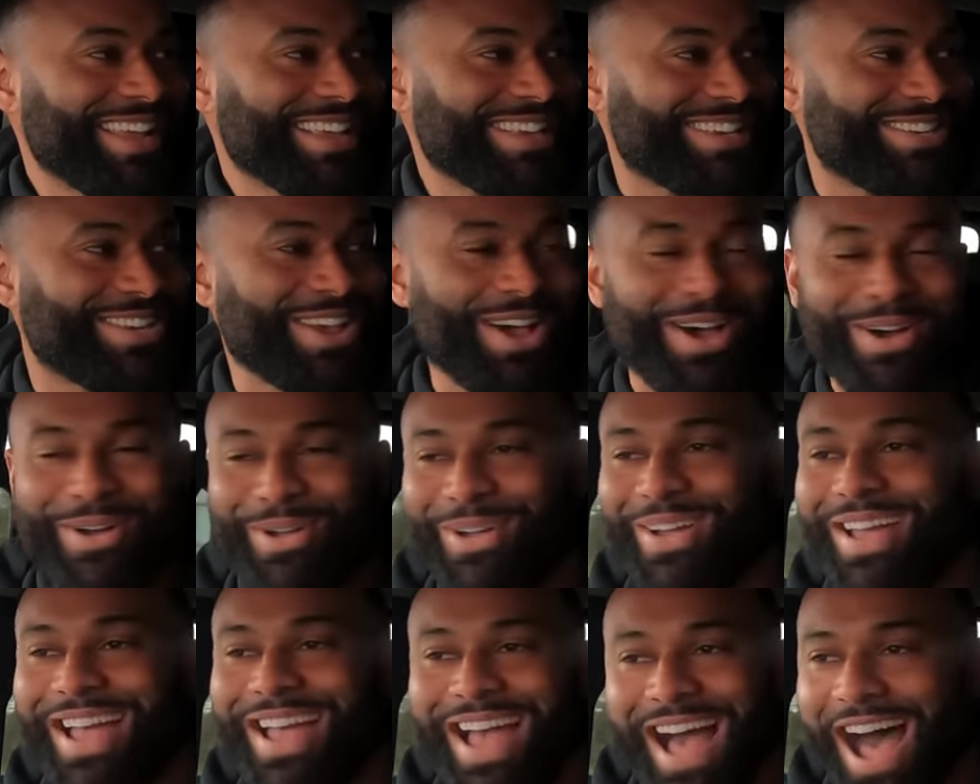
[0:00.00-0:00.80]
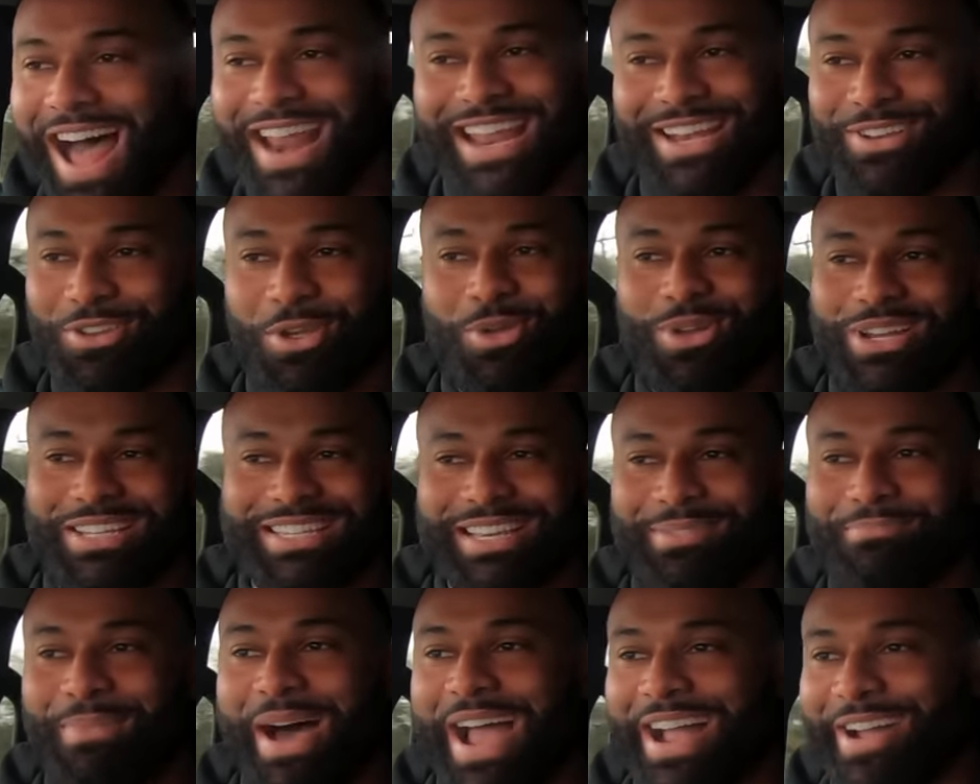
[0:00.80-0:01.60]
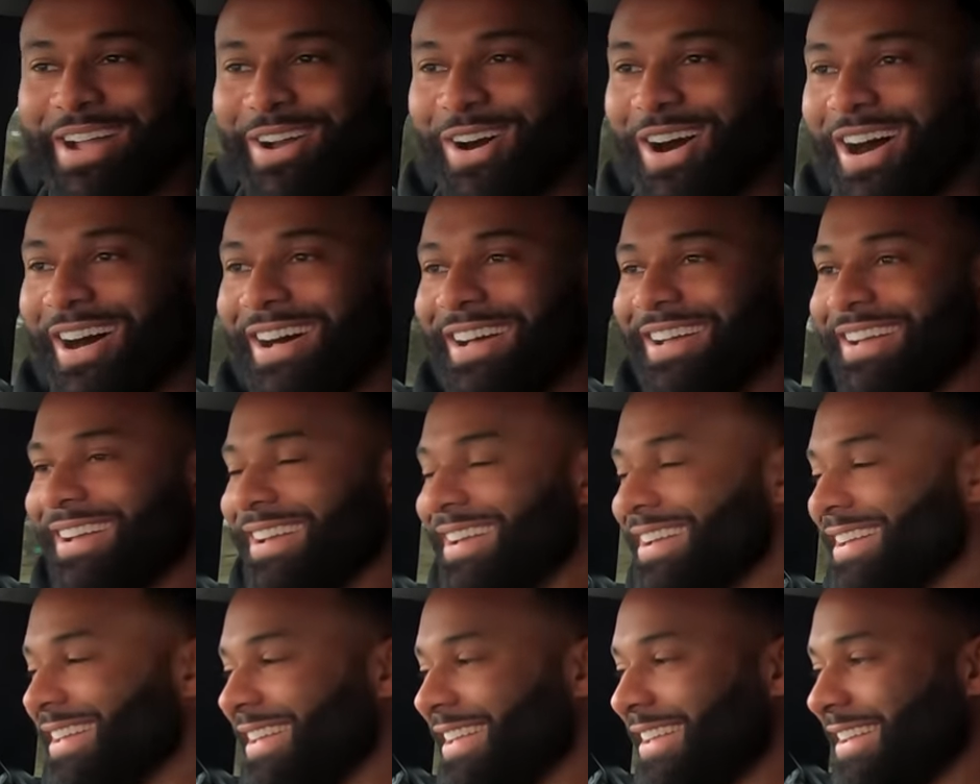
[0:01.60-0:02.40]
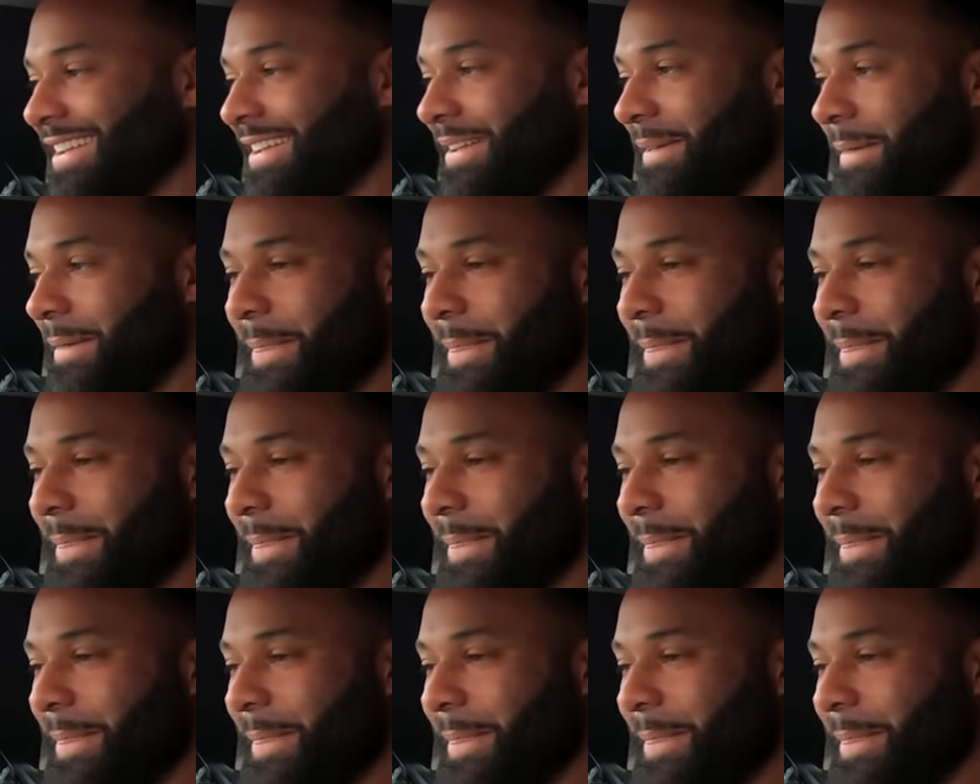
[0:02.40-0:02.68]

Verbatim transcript: So exactly, I didn't do yeah. this in my car. No, that's fair enough.